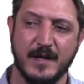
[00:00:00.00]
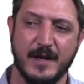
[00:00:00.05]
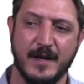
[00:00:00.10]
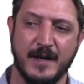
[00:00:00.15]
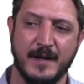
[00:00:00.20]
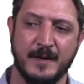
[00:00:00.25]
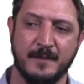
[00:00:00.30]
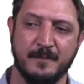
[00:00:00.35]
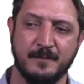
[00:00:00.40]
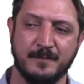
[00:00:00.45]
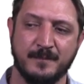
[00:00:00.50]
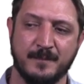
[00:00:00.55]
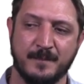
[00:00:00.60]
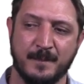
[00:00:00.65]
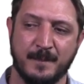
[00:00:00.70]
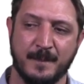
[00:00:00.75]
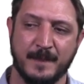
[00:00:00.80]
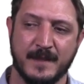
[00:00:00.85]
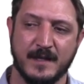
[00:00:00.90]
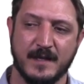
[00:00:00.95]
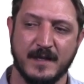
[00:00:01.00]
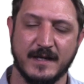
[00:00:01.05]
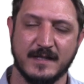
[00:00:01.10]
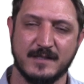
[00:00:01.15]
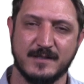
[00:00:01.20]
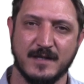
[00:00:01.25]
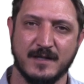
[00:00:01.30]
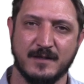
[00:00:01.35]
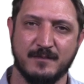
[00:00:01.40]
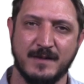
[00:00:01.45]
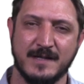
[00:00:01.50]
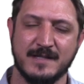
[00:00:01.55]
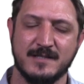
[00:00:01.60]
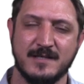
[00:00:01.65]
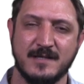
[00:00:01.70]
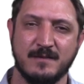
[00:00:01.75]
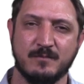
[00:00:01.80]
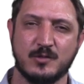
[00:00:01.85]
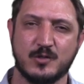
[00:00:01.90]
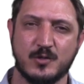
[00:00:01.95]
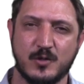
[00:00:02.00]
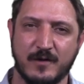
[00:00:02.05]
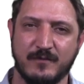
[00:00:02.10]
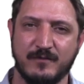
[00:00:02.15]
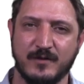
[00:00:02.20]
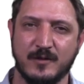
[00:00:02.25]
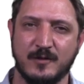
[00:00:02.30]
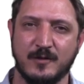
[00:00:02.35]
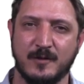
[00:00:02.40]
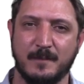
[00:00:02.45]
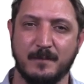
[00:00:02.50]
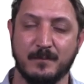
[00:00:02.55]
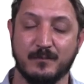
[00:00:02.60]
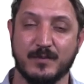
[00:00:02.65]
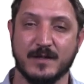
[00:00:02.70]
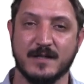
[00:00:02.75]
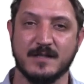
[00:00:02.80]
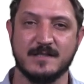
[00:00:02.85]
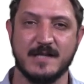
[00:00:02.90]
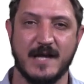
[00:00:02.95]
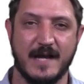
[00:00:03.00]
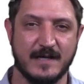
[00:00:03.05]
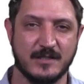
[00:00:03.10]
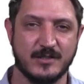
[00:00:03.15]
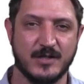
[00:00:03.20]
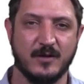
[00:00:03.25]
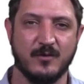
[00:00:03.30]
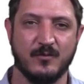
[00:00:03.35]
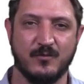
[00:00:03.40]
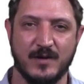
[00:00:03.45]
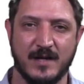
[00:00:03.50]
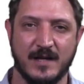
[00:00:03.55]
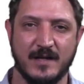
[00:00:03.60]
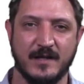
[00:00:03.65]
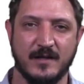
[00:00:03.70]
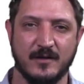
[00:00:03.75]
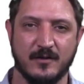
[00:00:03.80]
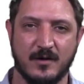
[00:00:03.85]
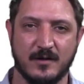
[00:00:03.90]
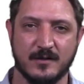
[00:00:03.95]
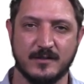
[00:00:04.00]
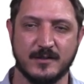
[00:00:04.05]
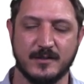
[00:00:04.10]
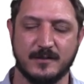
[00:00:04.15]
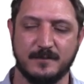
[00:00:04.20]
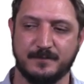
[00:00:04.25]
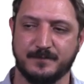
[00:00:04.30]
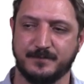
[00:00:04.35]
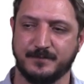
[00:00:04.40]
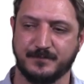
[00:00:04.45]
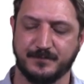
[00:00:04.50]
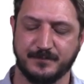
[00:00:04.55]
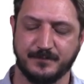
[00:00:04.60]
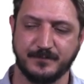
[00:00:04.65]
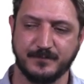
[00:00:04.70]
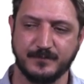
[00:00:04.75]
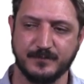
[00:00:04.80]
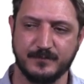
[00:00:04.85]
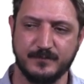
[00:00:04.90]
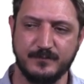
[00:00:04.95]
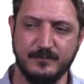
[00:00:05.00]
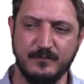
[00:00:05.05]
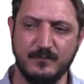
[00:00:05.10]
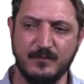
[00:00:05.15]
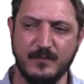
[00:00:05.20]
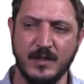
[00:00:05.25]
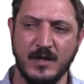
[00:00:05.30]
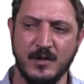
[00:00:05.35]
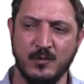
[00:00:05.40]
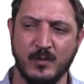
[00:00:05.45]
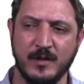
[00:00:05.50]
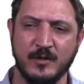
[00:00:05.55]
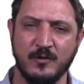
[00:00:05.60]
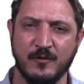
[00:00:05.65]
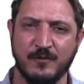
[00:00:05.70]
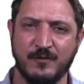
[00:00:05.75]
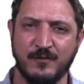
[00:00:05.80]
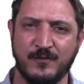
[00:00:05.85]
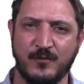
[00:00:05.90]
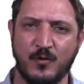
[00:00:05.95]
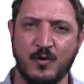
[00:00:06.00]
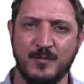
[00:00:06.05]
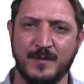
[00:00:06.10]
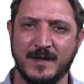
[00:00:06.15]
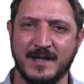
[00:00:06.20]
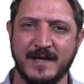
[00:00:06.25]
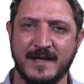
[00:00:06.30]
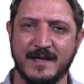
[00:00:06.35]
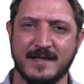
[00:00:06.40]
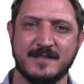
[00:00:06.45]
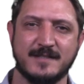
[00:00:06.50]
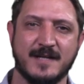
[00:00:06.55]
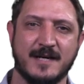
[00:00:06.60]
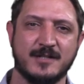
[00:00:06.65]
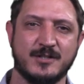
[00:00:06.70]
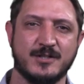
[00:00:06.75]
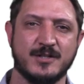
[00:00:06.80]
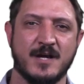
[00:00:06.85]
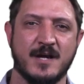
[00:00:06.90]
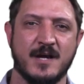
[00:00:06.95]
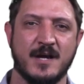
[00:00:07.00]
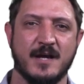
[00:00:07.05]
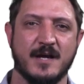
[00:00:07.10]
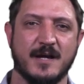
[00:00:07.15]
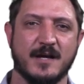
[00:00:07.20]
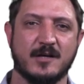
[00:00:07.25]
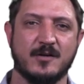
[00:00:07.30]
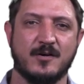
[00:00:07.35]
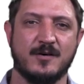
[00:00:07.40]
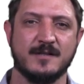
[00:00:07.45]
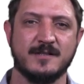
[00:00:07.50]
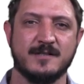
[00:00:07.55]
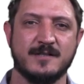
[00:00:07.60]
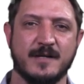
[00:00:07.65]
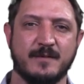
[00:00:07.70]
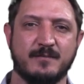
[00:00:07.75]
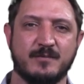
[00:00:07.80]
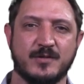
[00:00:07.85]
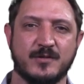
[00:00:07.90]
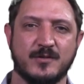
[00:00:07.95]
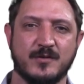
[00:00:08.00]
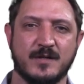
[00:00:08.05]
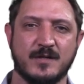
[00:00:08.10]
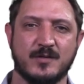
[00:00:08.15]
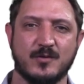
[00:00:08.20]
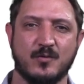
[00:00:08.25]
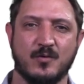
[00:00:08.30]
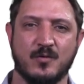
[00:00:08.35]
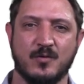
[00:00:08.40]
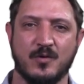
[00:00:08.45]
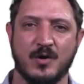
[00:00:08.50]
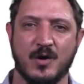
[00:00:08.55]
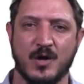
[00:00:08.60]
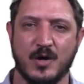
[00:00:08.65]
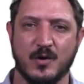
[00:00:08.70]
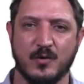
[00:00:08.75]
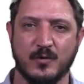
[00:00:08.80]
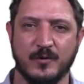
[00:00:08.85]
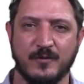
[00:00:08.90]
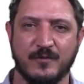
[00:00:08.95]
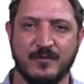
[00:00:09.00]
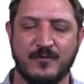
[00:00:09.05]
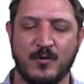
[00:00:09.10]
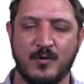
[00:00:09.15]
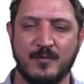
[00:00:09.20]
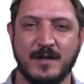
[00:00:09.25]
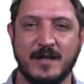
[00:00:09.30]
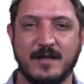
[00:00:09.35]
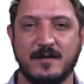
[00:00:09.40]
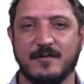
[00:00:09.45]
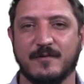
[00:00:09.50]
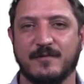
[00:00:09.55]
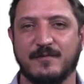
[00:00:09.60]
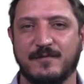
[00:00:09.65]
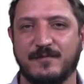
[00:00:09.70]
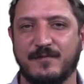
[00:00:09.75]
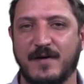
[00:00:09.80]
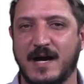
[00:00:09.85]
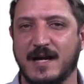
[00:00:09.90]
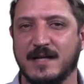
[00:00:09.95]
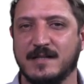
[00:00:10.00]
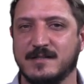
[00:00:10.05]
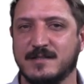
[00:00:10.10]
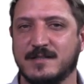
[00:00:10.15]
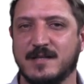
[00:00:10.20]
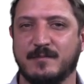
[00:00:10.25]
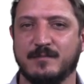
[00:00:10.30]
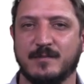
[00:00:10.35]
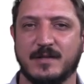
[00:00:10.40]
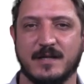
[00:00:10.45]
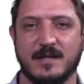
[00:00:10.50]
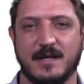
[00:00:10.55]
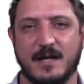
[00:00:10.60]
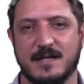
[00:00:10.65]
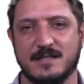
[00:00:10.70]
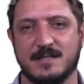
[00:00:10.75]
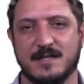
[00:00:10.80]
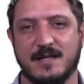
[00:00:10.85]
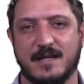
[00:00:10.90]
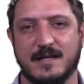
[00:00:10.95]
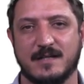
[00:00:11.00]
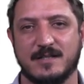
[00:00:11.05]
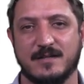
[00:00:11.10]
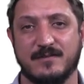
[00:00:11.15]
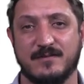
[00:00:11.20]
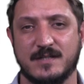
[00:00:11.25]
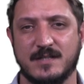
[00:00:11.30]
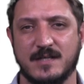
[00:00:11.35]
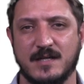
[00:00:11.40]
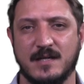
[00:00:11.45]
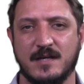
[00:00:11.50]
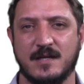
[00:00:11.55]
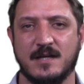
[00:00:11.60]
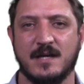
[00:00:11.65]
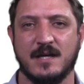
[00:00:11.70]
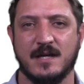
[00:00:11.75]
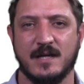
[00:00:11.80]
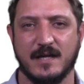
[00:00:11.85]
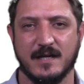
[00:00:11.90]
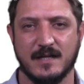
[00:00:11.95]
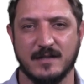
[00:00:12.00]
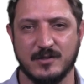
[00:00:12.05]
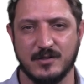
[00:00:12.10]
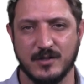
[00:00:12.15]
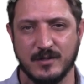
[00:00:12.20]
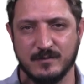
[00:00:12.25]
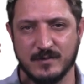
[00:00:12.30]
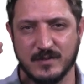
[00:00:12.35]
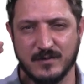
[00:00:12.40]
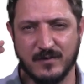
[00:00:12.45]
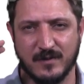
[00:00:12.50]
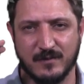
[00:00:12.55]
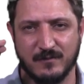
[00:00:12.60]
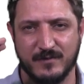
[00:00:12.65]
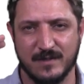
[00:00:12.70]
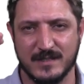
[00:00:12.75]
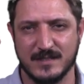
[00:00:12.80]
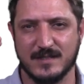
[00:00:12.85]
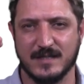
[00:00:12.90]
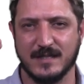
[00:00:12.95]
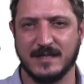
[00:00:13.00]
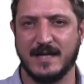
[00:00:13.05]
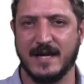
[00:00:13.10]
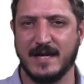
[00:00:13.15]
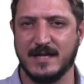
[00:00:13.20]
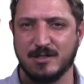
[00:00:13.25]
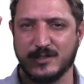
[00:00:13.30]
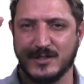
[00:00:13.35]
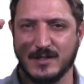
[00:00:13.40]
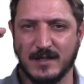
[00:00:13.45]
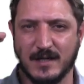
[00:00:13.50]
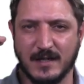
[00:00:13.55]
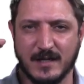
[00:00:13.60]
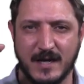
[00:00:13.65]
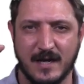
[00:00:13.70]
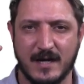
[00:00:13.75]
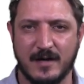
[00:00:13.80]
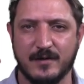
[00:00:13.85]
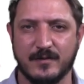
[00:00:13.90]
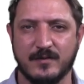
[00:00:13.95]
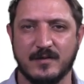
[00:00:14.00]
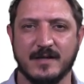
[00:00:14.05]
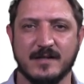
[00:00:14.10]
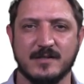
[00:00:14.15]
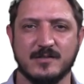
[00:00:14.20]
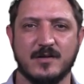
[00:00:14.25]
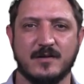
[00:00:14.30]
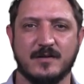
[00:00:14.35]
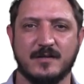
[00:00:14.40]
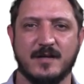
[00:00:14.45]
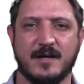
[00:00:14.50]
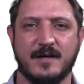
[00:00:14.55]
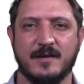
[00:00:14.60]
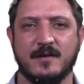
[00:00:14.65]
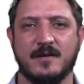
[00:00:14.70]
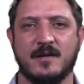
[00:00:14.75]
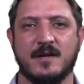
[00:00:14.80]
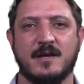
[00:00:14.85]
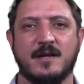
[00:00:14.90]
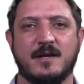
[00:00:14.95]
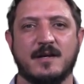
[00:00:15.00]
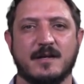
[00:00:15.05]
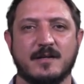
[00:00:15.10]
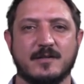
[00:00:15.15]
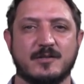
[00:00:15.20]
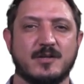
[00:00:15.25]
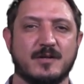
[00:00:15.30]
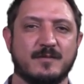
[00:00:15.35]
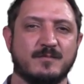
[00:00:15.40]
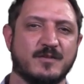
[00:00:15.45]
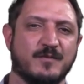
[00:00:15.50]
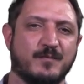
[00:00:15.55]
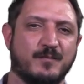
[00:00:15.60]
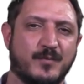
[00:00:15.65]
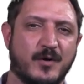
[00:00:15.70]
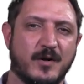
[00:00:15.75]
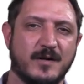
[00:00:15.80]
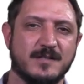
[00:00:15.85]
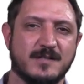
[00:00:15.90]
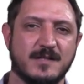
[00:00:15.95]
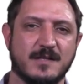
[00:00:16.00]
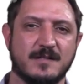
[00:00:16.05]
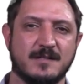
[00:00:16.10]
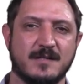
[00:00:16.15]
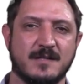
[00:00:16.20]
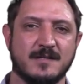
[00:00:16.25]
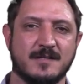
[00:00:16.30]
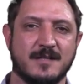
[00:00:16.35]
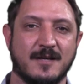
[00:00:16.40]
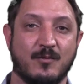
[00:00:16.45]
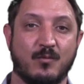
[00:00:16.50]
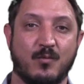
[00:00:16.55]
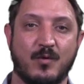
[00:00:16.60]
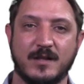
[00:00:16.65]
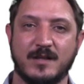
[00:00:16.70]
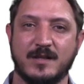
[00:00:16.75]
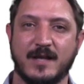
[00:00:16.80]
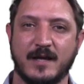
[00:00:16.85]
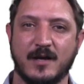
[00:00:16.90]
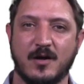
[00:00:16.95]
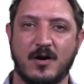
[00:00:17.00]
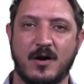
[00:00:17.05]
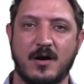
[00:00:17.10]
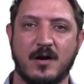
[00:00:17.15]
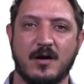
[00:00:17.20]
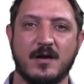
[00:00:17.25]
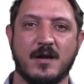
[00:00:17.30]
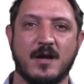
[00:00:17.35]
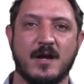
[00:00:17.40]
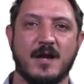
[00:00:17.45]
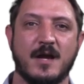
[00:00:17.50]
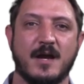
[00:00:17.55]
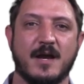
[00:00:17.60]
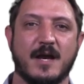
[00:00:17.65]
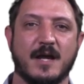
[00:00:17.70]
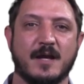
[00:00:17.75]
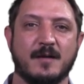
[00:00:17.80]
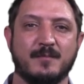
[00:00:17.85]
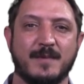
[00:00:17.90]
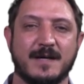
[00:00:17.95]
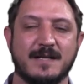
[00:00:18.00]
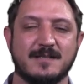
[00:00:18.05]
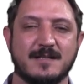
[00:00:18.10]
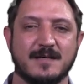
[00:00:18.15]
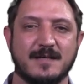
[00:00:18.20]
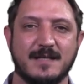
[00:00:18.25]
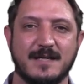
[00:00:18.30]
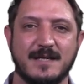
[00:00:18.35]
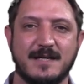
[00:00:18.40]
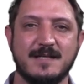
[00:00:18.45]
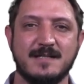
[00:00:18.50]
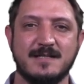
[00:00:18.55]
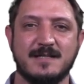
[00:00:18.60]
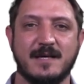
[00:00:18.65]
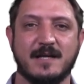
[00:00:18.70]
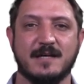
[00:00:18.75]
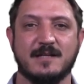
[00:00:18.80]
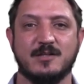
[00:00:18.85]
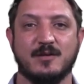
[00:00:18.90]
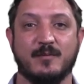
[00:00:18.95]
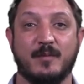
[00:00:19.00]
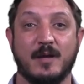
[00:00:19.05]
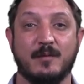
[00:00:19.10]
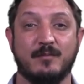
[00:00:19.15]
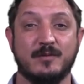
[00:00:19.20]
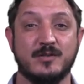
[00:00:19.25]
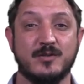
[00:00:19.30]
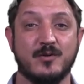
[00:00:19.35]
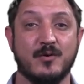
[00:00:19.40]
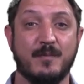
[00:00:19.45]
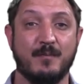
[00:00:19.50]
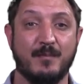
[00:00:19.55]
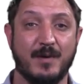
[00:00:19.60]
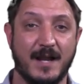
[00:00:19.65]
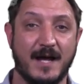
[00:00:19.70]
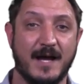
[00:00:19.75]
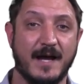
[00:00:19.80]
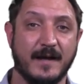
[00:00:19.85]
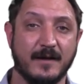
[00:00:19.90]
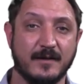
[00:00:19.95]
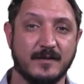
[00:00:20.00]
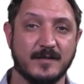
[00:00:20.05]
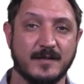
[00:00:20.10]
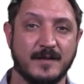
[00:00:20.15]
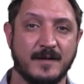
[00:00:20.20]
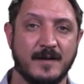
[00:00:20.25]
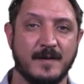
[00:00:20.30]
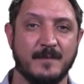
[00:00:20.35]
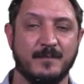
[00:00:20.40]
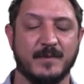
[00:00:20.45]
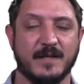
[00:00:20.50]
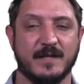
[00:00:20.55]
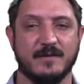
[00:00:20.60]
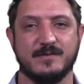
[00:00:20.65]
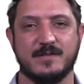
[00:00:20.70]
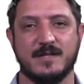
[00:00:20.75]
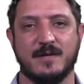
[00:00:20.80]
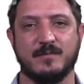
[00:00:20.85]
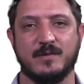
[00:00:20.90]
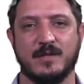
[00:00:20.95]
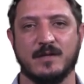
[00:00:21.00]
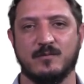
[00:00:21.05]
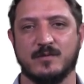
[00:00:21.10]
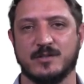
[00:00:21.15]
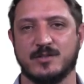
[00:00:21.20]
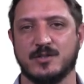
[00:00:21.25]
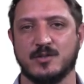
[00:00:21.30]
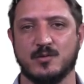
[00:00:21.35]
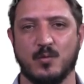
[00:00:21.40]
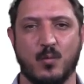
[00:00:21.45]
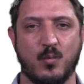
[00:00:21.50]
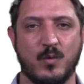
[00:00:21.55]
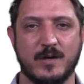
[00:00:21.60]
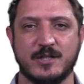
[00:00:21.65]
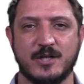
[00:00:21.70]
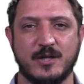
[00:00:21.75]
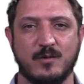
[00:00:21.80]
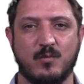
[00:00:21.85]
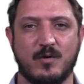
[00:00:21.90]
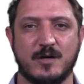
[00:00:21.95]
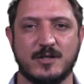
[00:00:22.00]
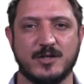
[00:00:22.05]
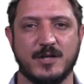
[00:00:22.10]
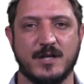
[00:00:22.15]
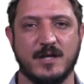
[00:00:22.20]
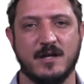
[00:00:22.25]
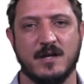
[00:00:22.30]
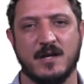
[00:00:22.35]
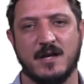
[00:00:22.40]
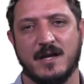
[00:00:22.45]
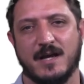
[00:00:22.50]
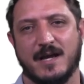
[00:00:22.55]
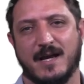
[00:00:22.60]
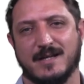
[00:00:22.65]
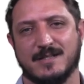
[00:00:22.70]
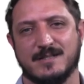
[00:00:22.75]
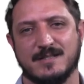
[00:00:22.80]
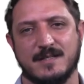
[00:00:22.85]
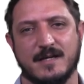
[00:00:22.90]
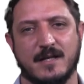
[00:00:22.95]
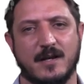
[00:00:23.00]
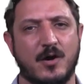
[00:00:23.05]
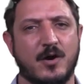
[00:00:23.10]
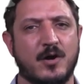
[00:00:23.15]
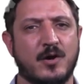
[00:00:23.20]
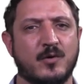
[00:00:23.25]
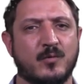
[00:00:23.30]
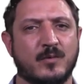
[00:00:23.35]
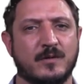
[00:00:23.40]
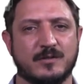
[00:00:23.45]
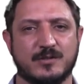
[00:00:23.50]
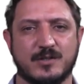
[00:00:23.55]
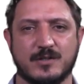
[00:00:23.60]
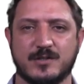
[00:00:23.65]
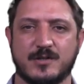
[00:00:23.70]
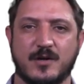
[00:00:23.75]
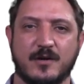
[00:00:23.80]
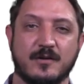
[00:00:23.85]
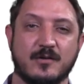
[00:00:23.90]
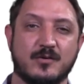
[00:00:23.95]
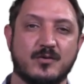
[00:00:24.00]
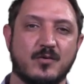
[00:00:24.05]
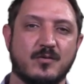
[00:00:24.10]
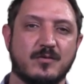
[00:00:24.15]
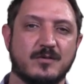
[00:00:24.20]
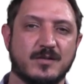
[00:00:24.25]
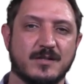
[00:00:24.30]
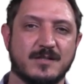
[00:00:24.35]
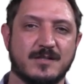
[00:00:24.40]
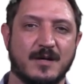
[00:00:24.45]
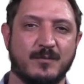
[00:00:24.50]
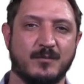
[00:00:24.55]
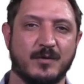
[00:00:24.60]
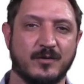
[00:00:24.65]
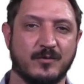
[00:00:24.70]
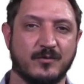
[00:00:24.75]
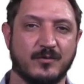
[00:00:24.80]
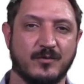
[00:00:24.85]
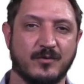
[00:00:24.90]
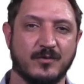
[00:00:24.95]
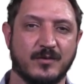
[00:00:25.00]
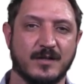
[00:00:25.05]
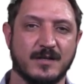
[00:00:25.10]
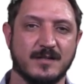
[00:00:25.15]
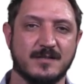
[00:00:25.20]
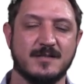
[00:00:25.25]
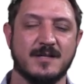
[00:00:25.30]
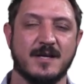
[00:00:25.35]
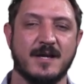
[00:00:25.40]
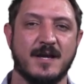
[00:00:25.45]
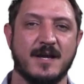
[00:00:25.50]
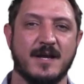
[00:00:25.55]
It may seem trivial, but it's actually really not. And when you formally attach a concept to it, or you formally define something as an activity in terms of investigation and how things are done, in terms of processes and what they are, it makes it easier to be able to apply it. If something was just wishy-washy and just said, we'll just go and talk to someone or do this,